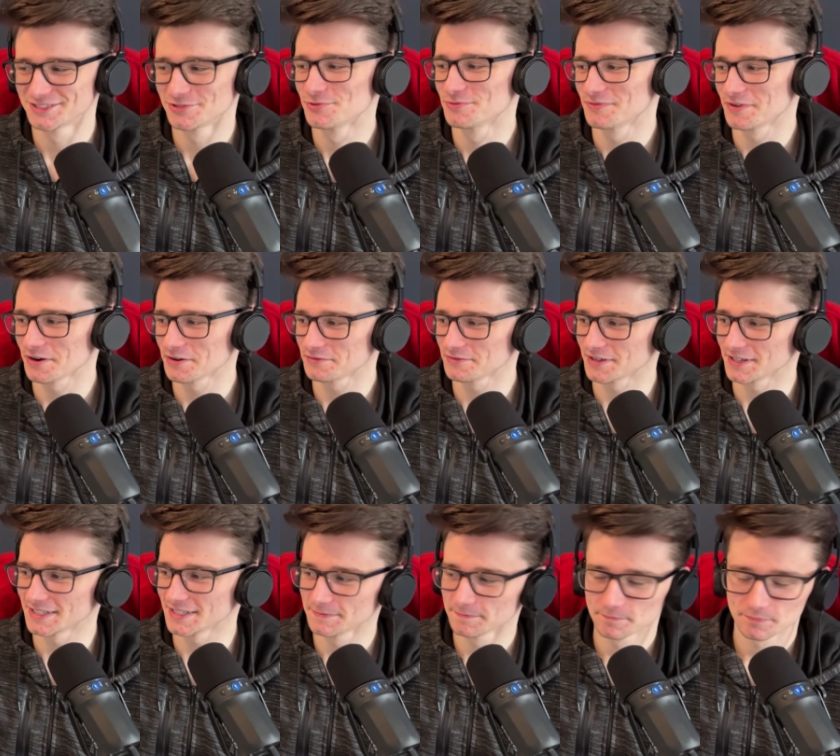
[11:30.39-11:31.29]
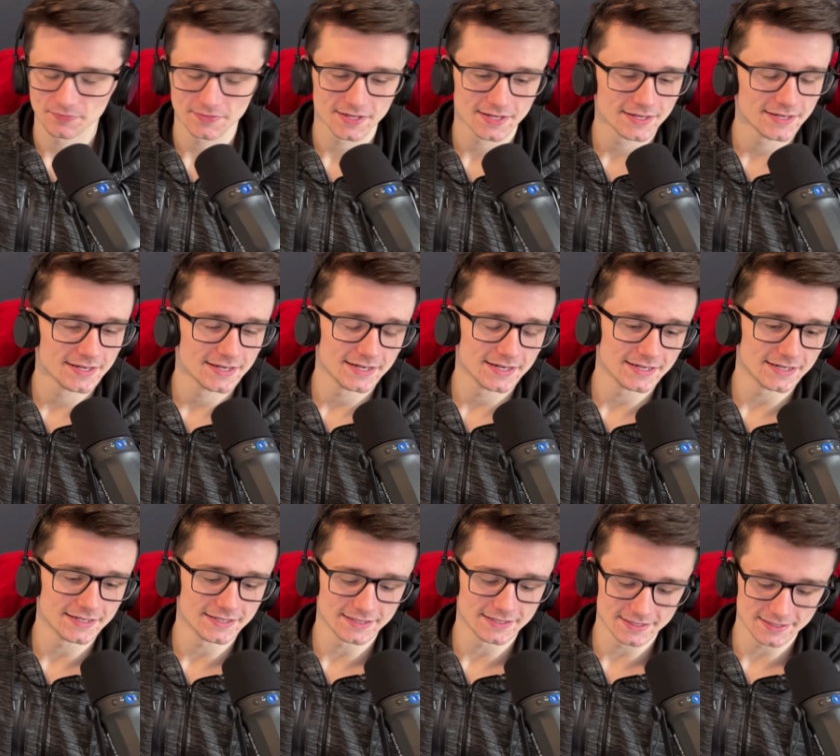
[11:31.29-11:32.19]
She was very funny.
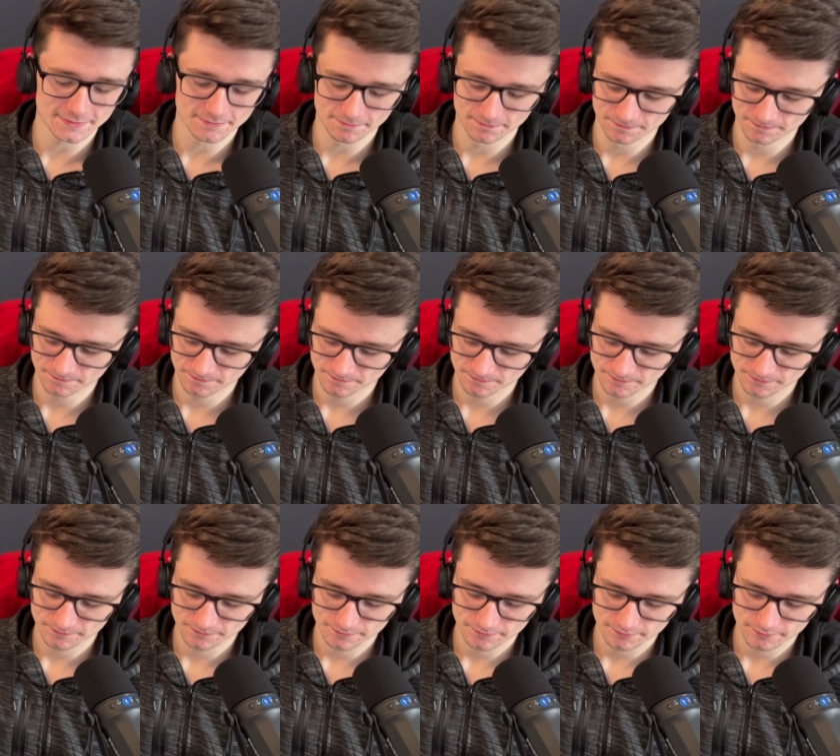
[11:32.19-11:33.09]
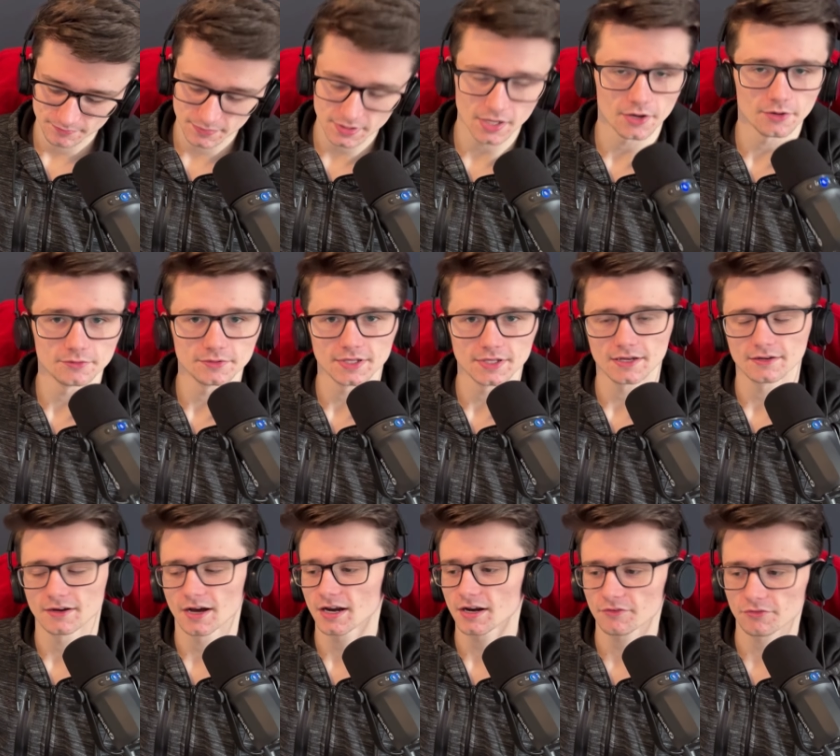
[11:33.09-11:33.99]
Um, but no, yeah,
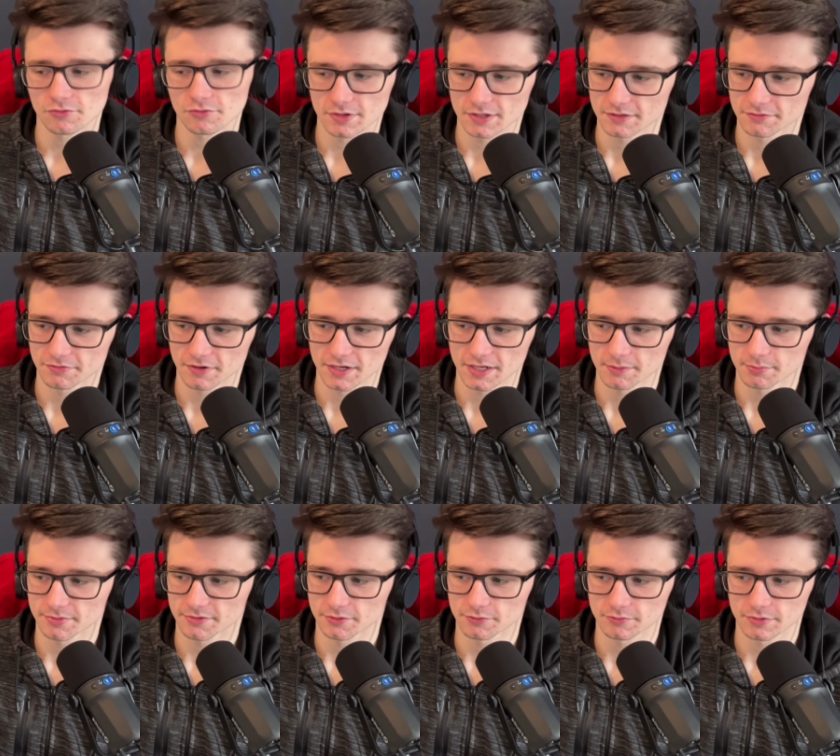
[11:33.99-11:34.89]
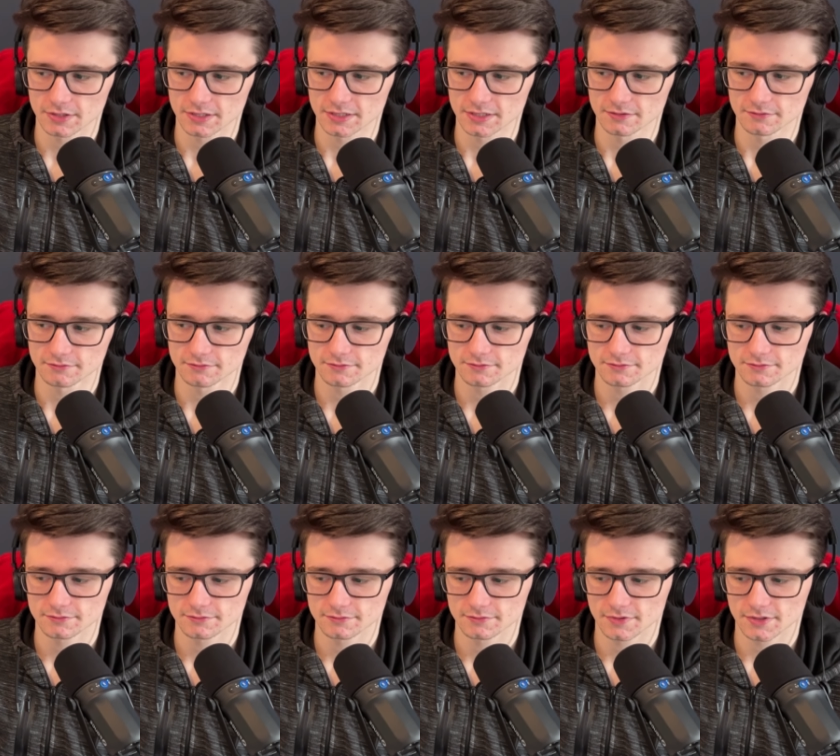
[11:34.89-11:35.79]
another really fun episode. Really,
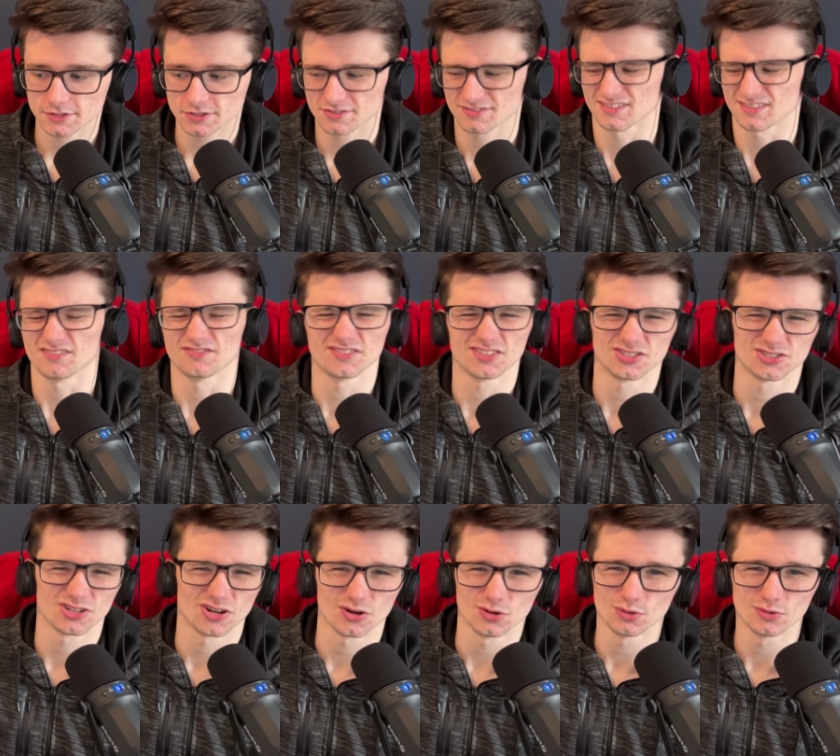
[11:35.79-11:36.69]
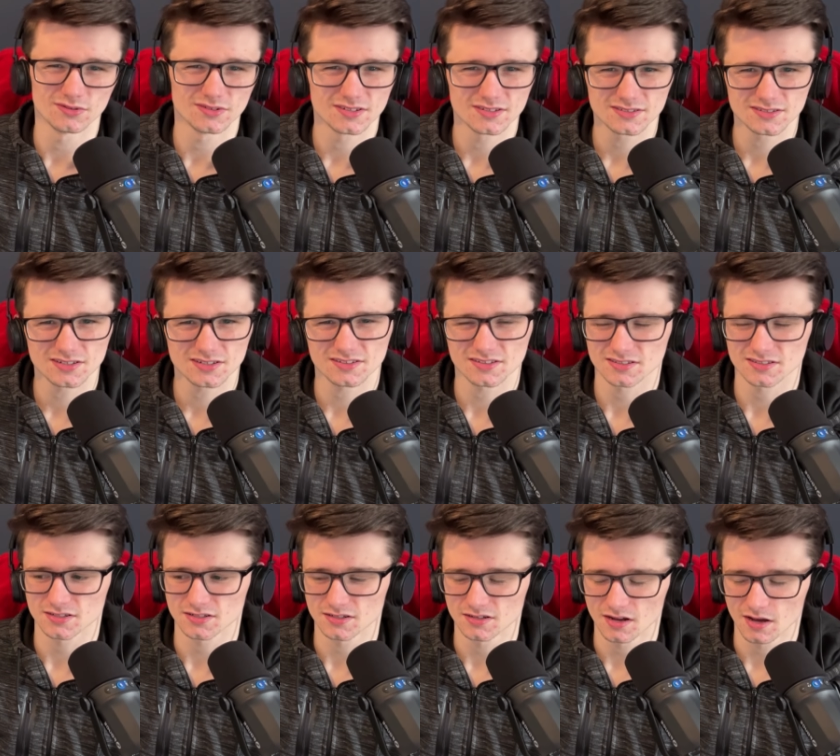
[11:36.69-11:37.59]
I just love the show. It's just
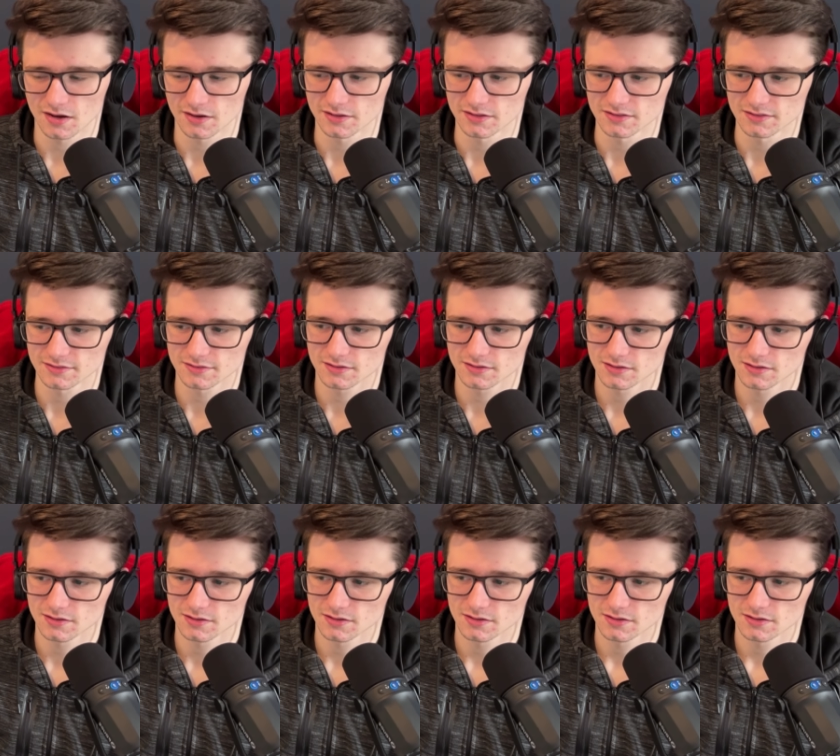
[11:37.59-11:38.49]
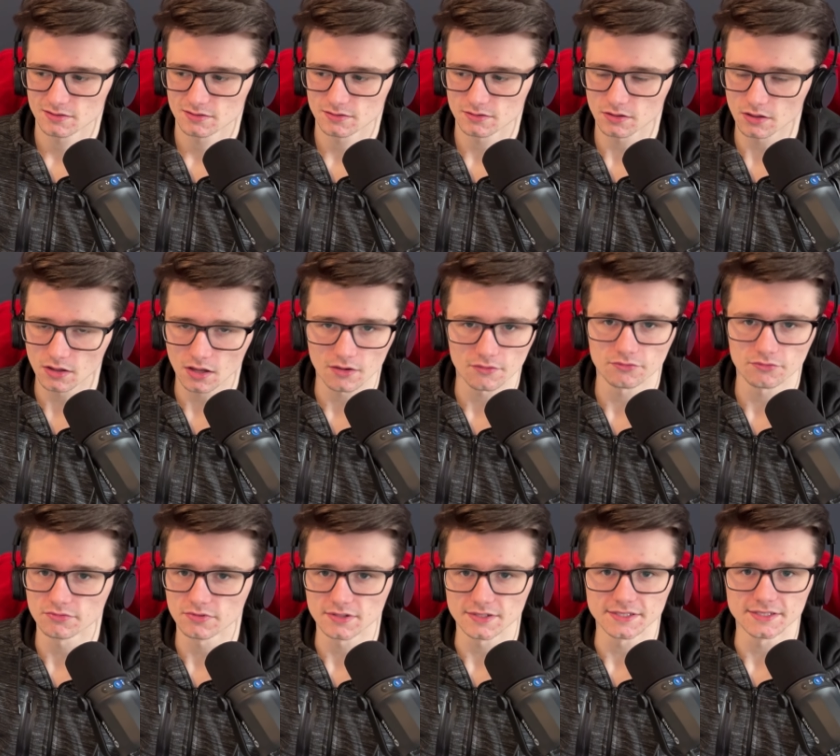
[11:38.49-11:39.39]
such a nice,
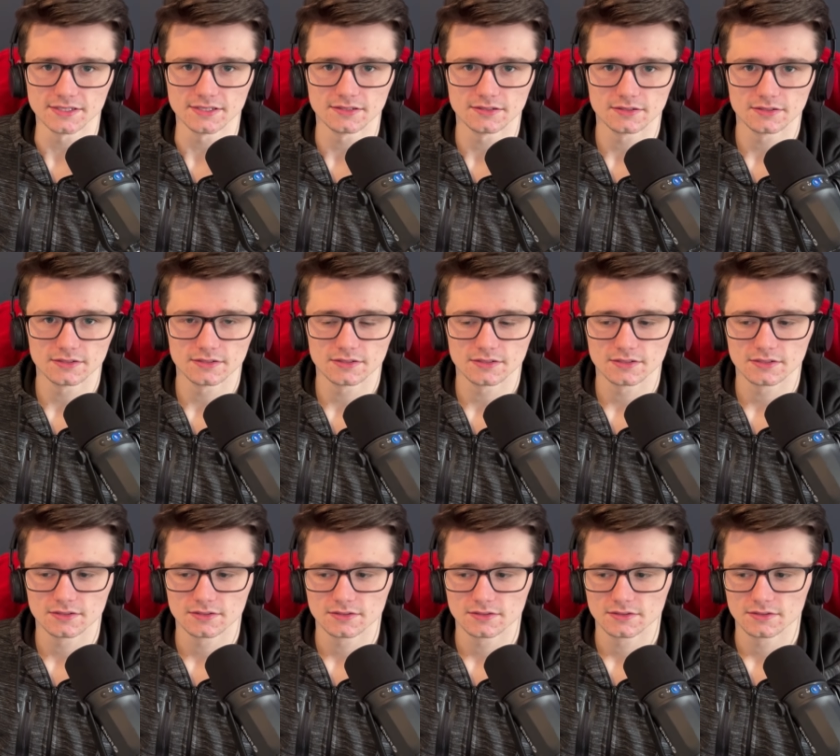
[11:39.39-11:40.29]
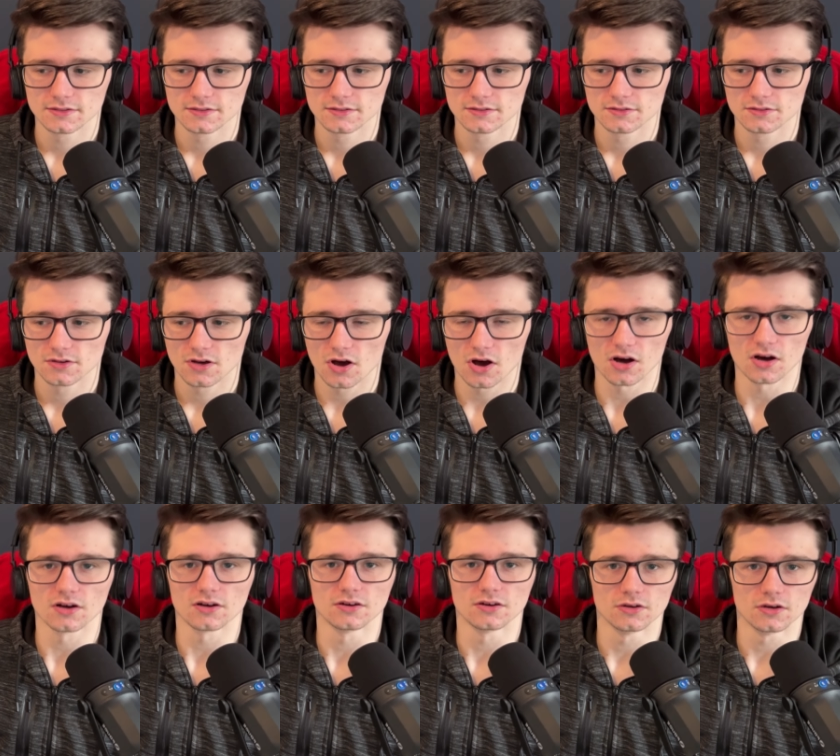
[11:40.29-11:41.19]
lovely
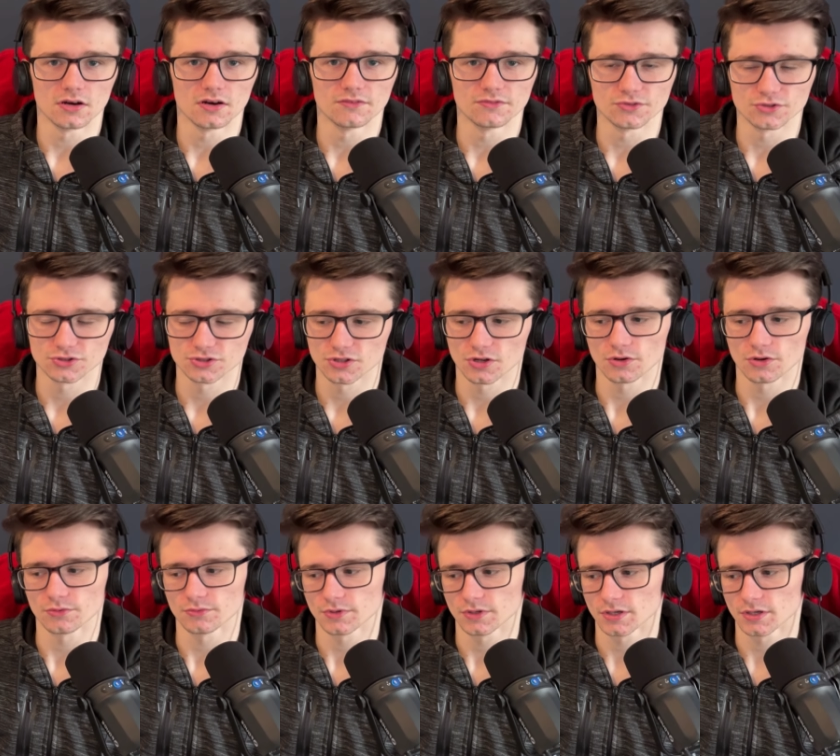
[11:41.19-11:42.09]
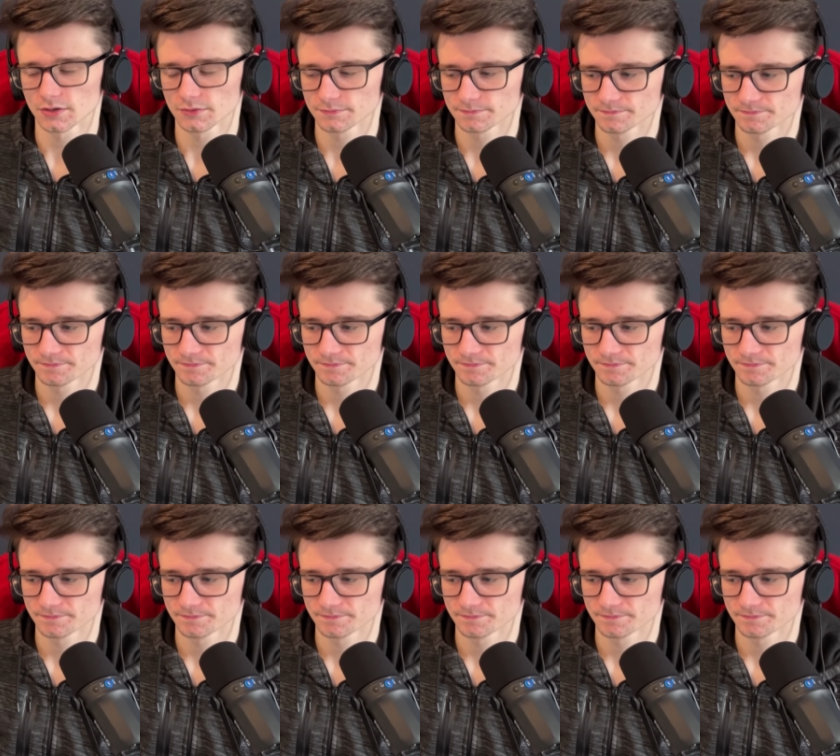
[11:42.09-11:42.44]
hug of a show, you know?